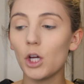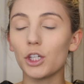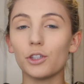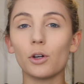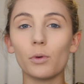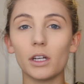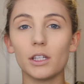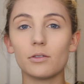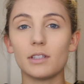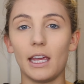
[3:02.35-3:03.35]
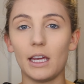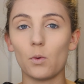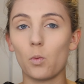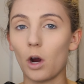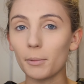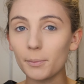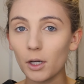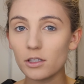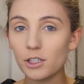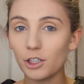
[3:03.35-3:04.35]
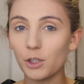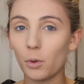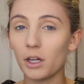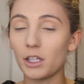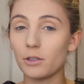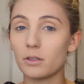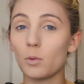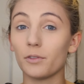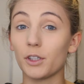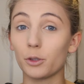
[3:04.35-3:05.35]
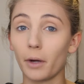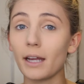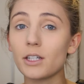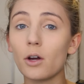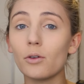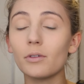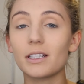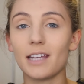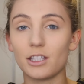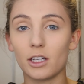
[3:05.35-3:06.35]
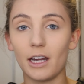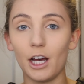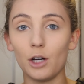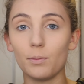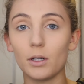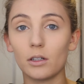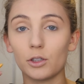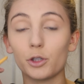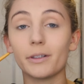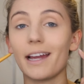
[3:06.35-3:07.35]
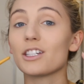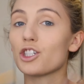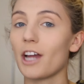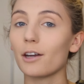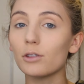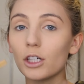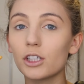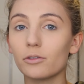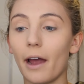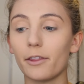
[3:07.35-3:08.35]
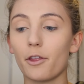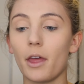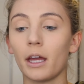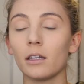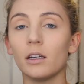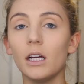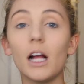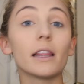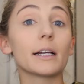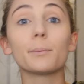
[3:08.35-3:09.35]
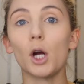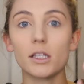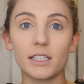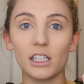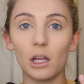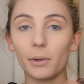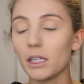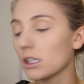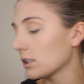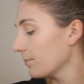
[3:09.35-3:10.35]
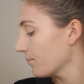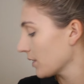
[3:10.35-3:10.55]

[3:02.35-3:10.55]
You don't want to use a warmer bronzer, you want to use more of a gray tone because that's going to help create a shadow look rather than like a bronzy glowy look.